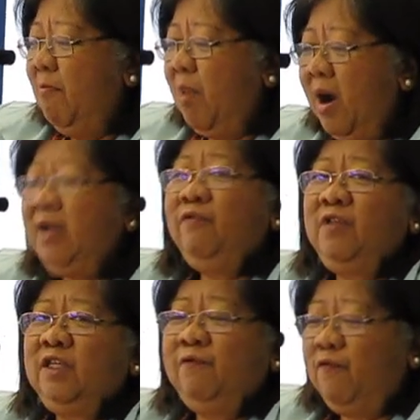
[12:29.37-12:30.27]
part of
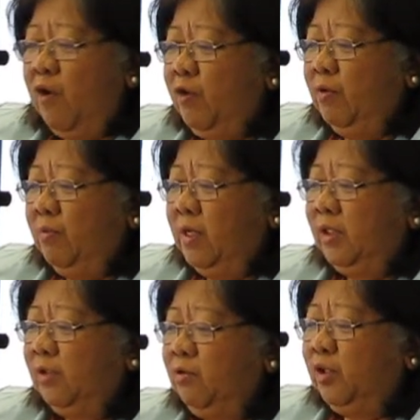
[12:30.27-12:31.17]
this forum on
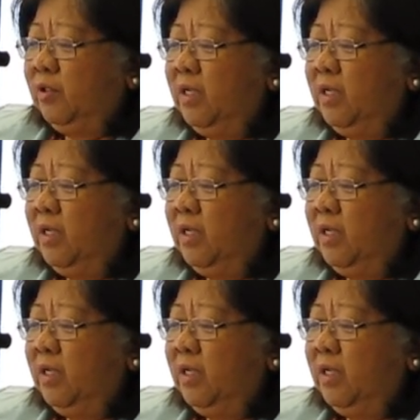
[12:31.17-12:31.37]
social